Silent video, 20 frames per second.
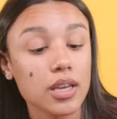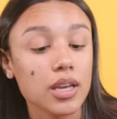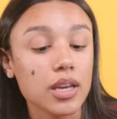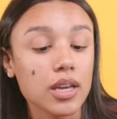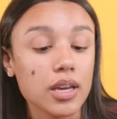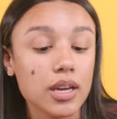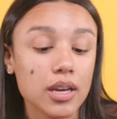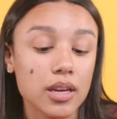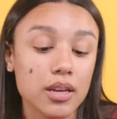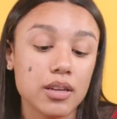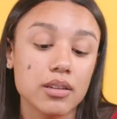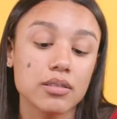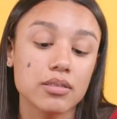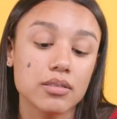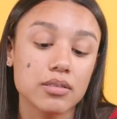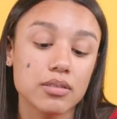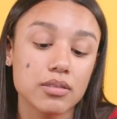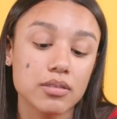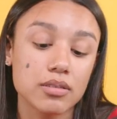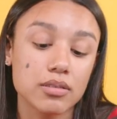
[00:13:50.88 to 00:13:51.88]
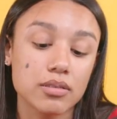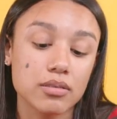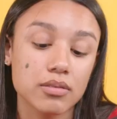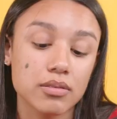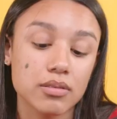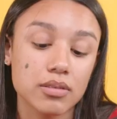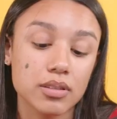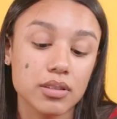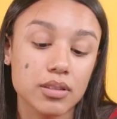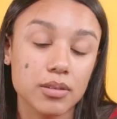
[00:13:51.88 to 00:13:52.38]
And
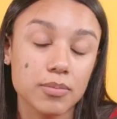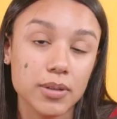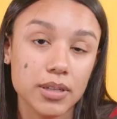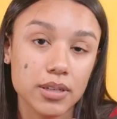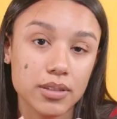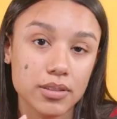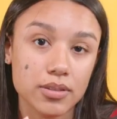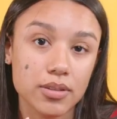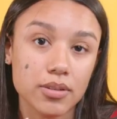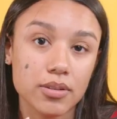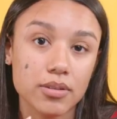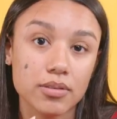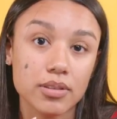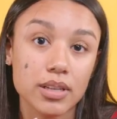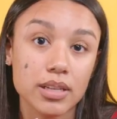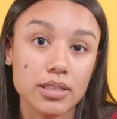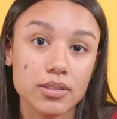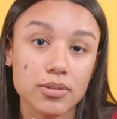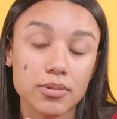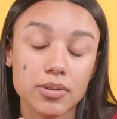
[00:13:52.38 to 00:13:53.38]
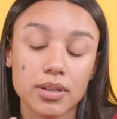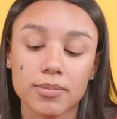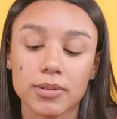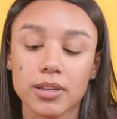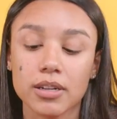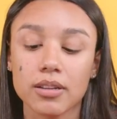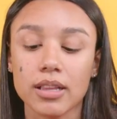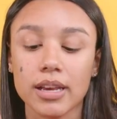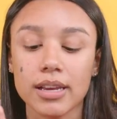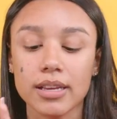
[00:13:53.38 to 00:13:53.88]
the biggest hole, that's the one I'm
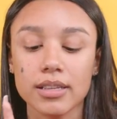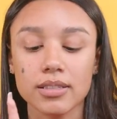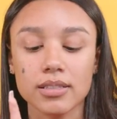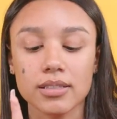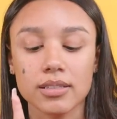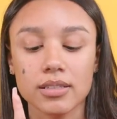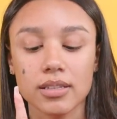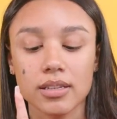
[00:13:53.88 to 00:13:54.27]
gonna light.